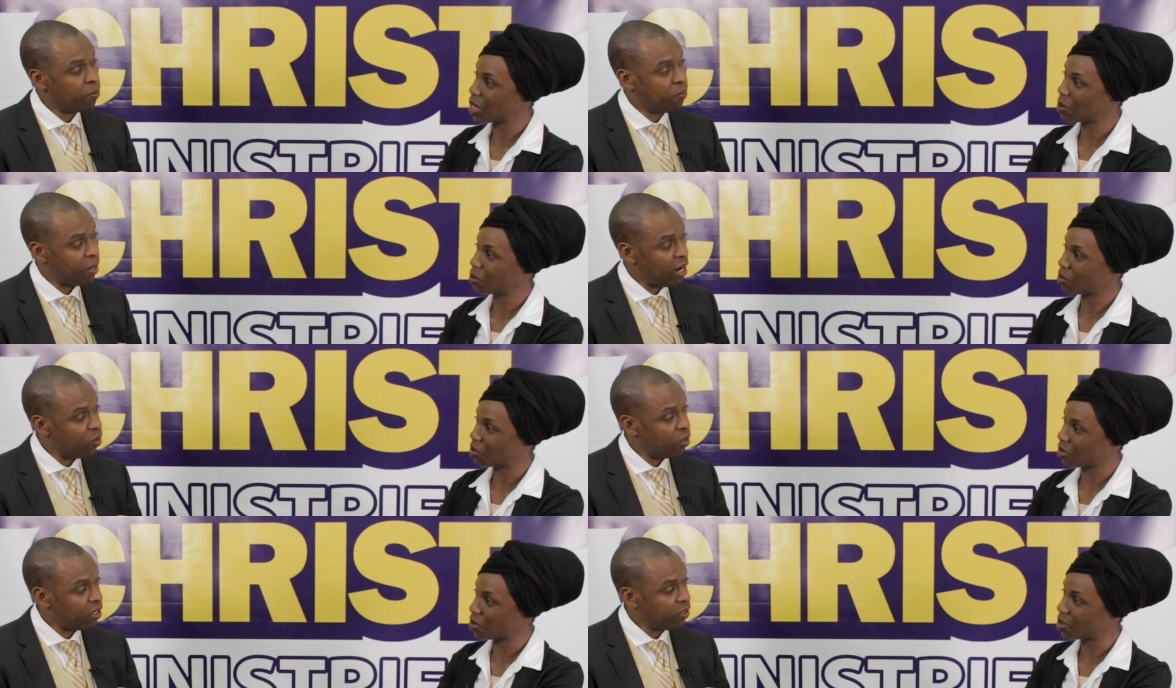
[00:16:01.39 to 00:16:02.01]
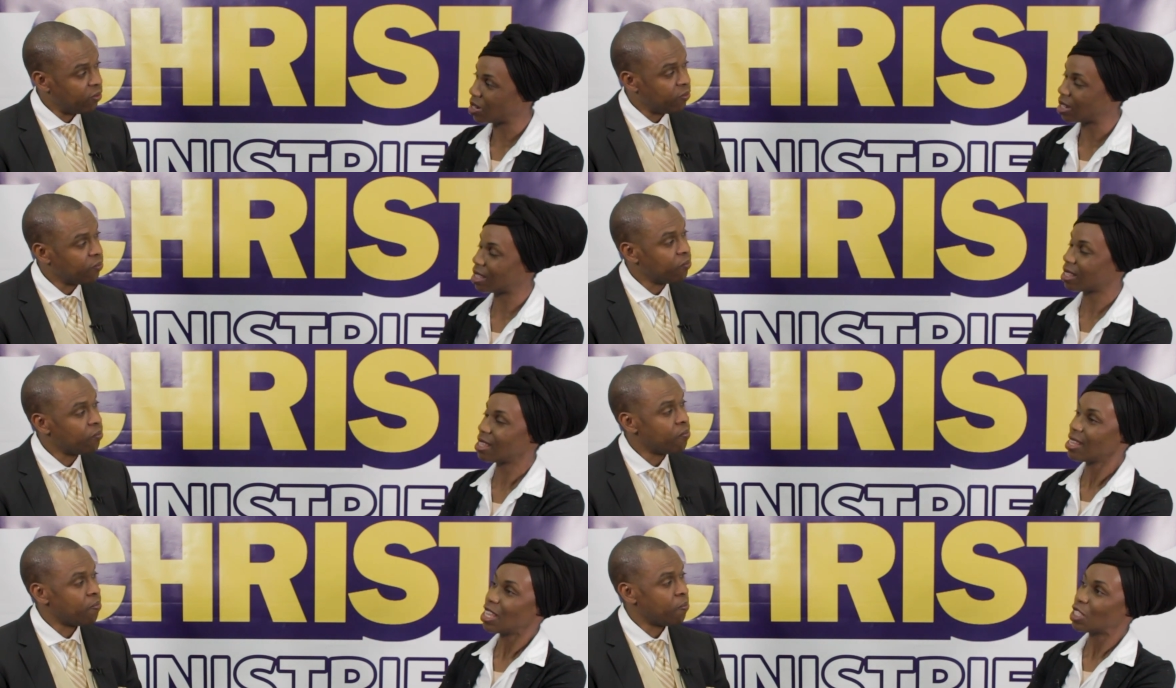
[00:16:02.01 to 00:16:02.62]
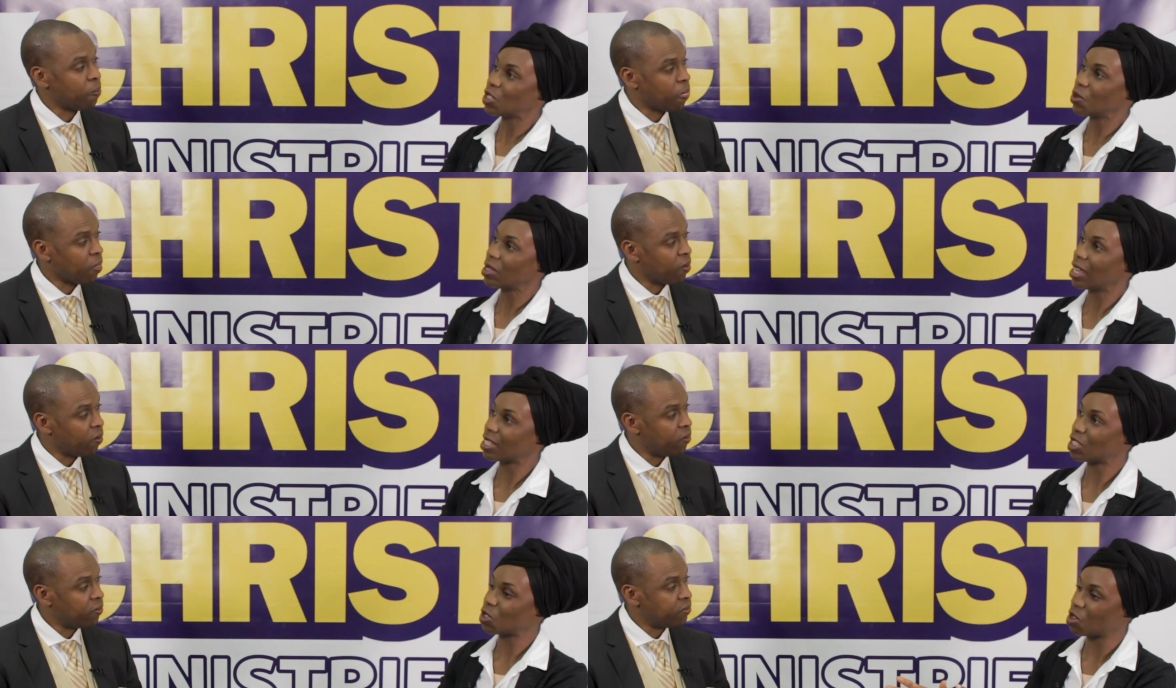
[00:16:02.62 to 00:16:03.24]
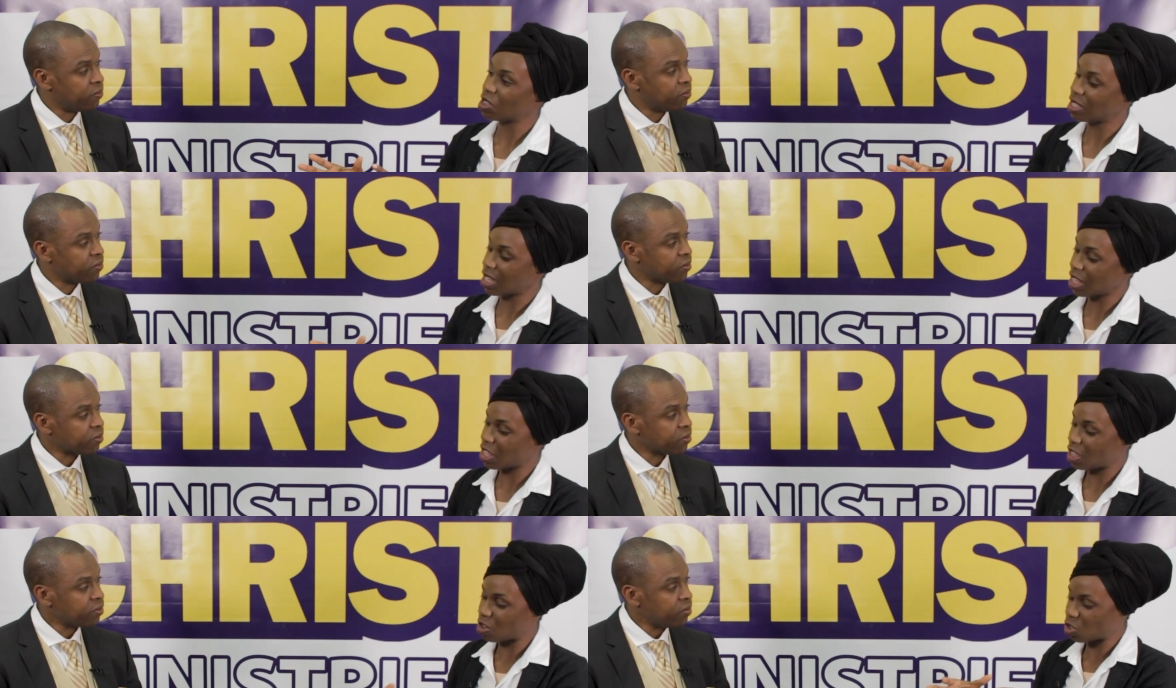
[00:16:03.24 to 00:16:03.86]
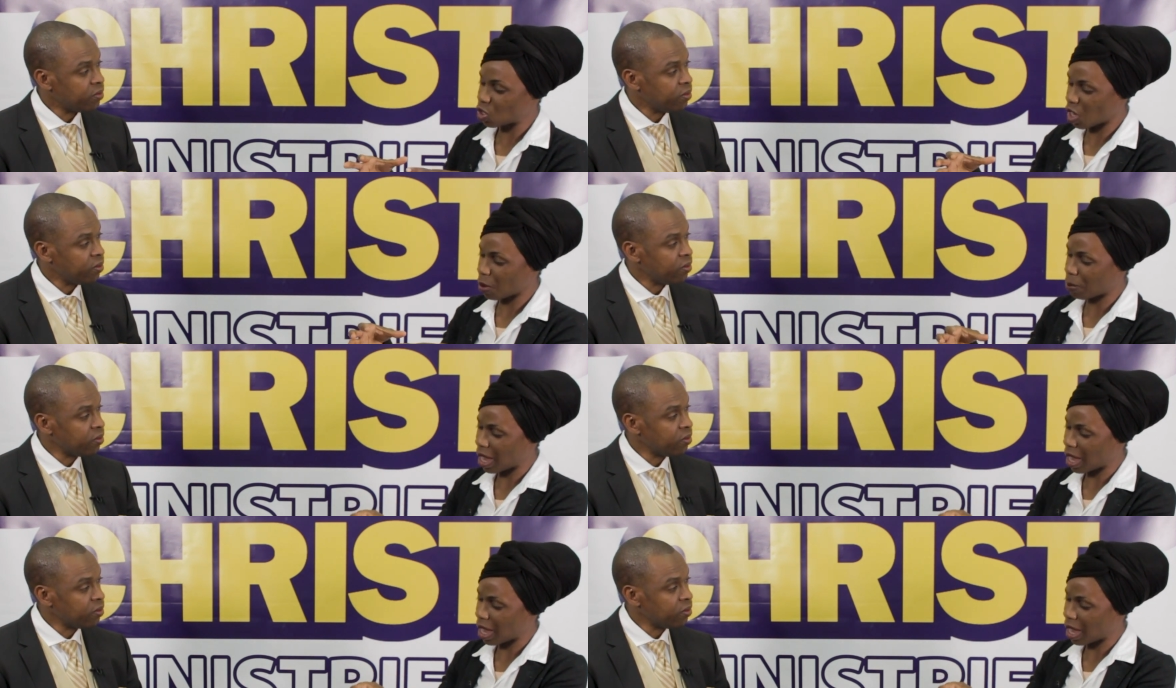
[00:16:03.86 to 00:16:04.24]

Speaker 1: with come power. Forth. So, yes, so you said you saw